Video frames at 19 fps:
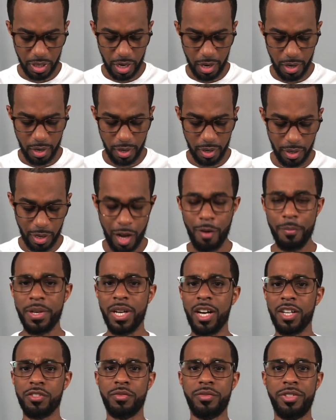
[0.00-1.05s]
Uh, I'll be
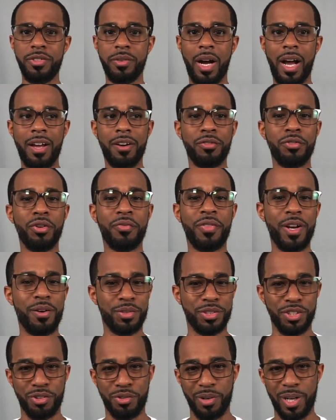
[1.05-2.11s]
honest with you, I don't know if that
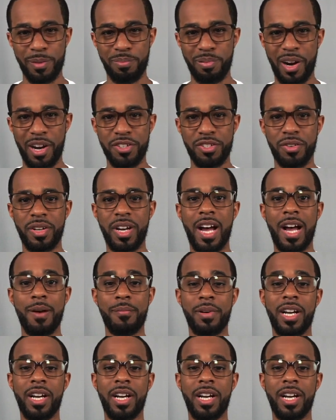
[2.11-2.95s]
was a great price or not,